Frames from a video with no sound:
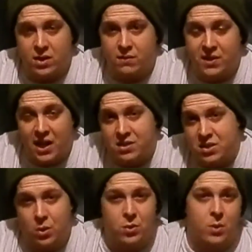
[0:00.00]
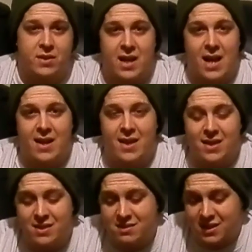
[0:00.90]
If you guys don't know what that
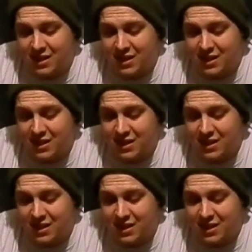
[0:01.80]
is,